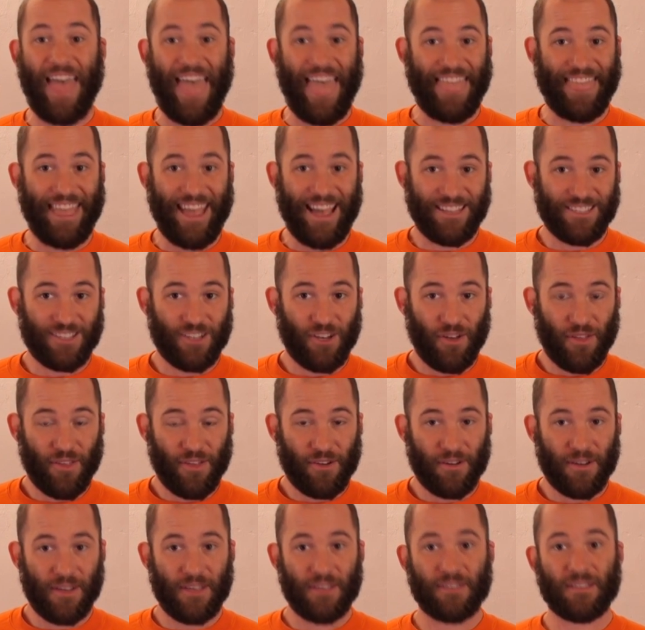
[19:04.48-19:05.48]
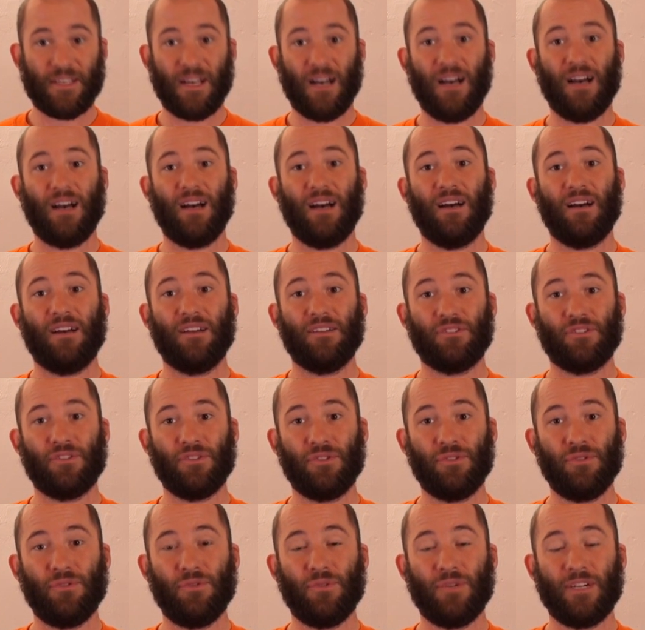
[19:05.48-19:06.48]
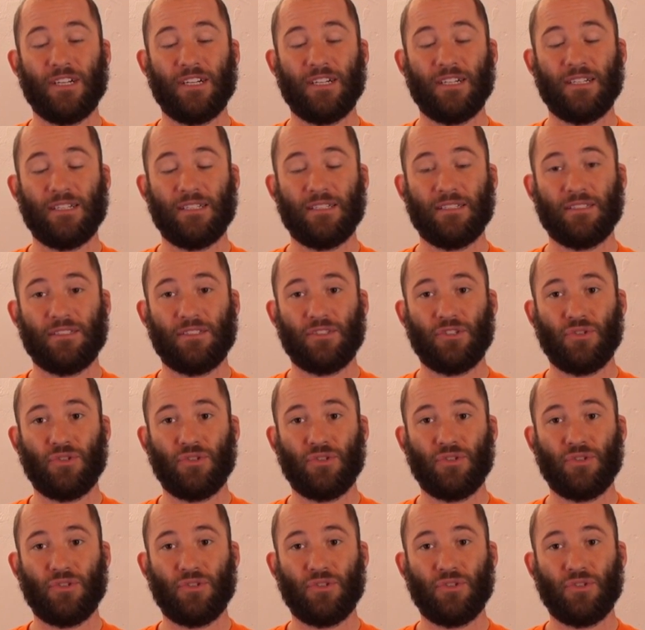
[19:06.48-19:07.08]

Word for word: And that's all there is uh, to, uh,